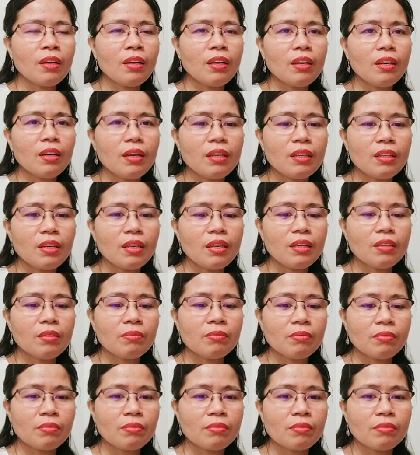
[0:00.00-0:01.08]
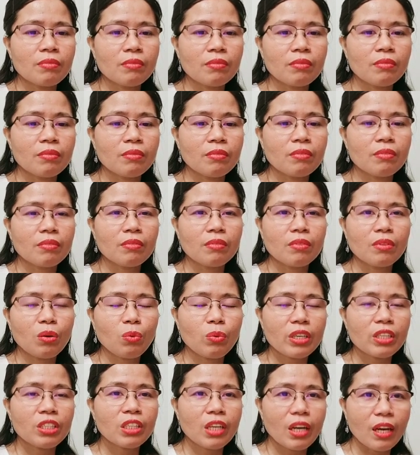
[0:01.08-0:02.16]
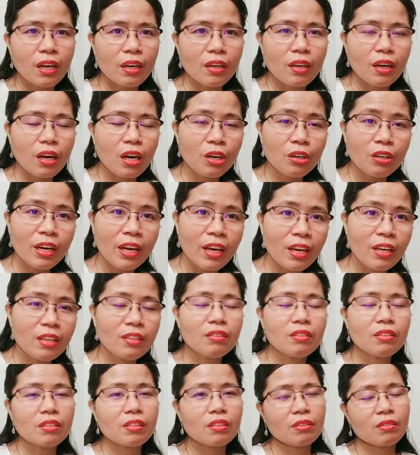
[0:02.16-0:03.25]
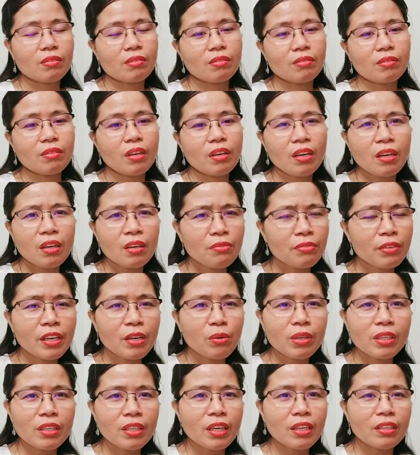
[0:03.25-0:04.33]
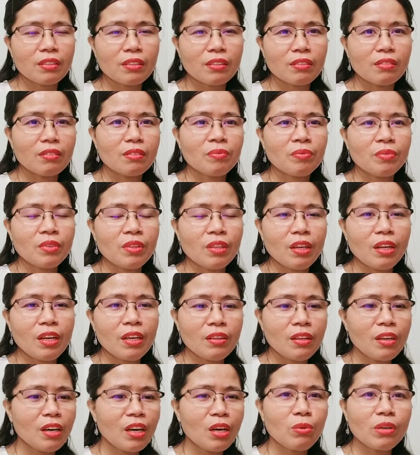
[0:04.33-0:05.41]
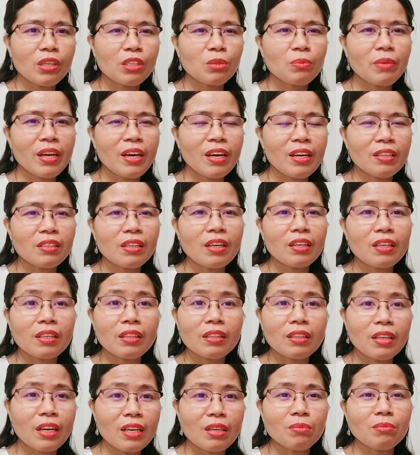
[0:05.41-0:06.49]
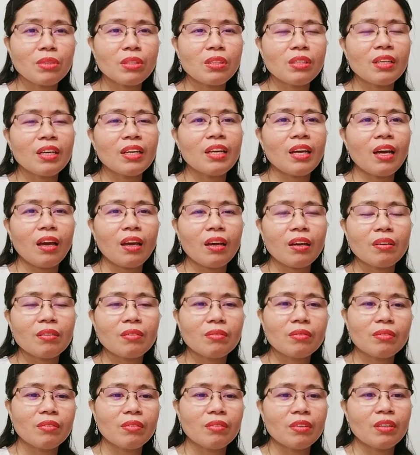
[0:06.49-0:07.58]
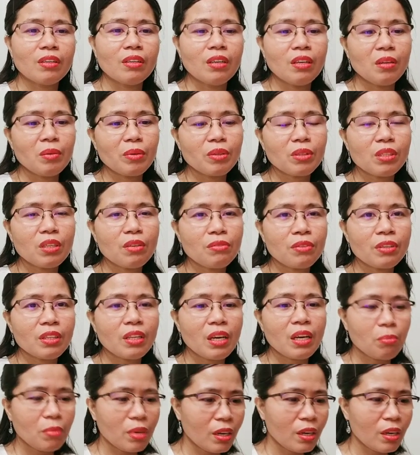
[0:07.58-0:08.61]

And then wash our hands every now and then. I think I wash my hands 100 times in a day. Because every time